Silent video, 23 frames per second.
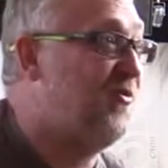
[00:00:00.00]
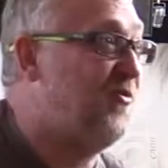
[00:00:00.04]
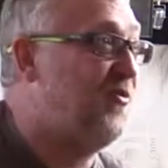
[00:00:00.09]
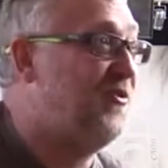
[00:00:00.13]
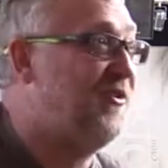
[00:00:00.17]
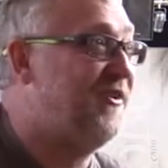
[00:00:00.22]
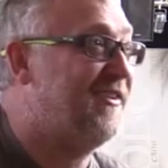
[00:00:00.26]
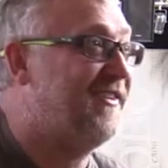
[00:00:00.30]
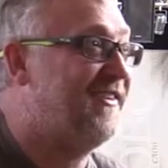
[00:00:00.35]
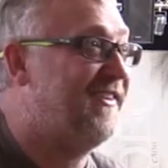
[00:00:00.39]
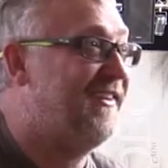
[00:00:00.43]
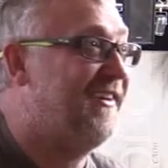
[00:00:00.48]

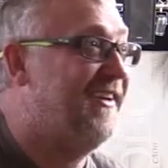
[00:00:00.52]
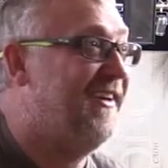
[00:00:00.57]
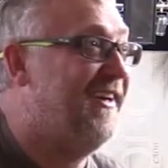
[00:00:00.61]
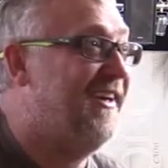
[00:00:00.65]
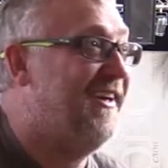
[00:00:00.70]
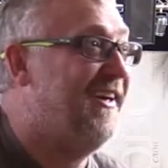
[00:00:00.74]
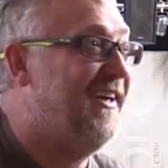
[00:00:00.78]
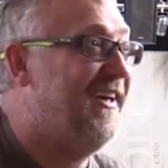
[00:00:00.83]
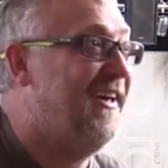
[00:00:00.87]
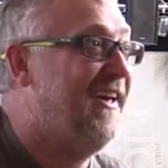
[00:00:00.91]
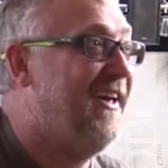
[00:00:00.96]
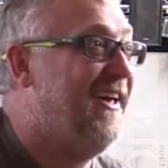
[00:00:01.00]
guys, stop,
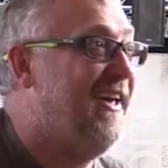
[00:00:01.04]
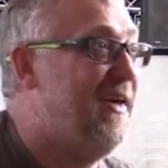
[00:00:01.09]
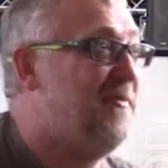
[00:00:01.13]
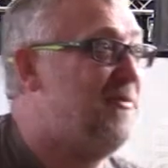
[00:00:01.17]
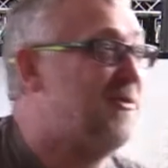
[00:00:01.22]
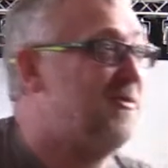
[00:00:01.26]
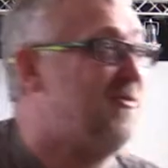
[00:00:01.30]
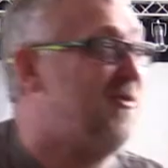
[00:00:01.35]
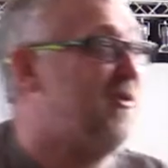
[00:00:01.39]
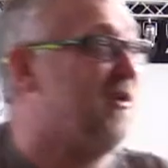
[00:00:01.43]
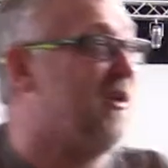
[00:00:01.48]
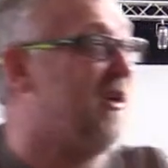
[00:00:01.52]
please
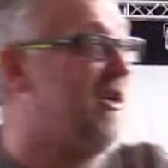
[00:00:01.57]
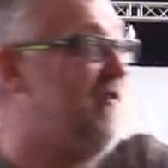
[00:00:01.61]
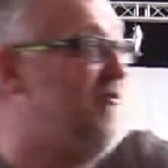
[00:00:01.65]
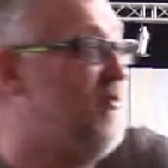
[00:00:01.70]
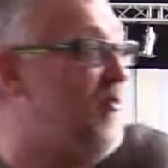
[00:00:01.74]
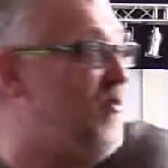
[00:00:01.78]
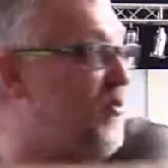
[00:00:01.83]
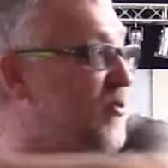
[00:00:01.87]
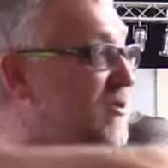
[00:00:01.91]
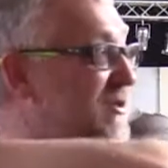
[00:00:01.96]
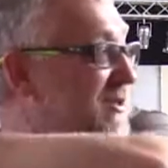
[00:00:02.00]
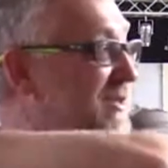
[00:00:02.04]
don't.
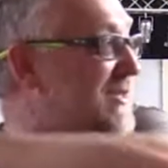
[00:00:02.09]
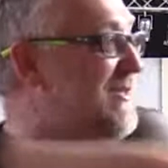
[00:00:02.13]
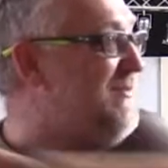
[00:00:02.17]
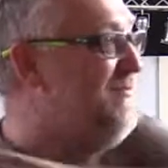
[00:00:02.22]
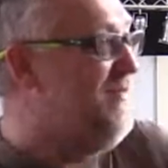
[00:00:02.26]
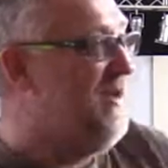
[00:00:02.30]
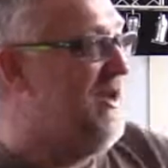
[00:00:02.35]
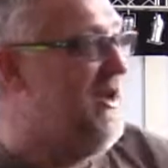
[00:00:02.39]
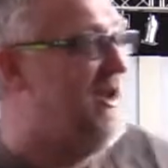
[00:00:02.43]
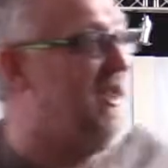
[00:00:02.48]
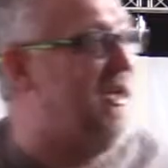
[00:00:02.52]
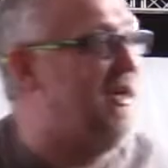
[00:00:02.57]
It will
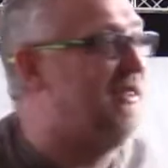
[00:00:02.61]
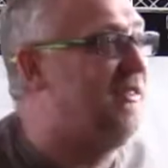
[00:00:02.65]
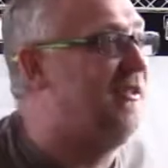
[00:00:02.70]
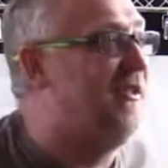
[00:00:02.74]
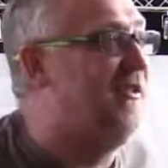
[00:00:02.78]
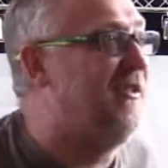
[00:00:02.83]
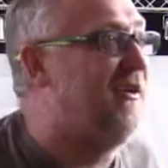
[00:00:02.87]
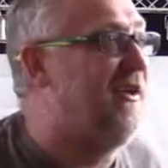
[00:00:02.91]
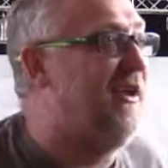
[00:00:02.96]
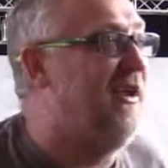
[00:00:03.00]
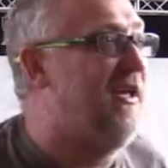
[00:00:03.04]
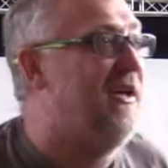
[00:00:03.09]
belong to
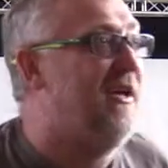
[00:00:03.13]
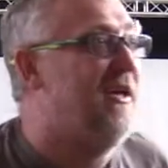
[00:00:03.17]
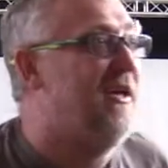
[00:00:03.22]
us.